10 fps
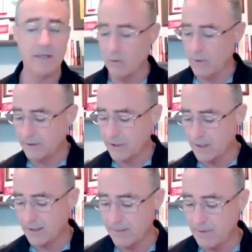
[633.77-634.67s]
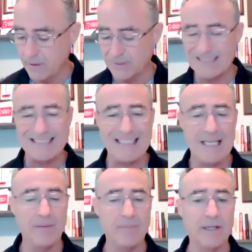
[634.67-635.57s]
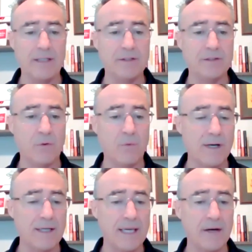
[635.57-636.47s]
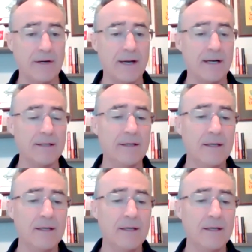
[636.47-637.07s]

You don't want to talk to anybody. You don't want to see anybody. You just don't want to carry on.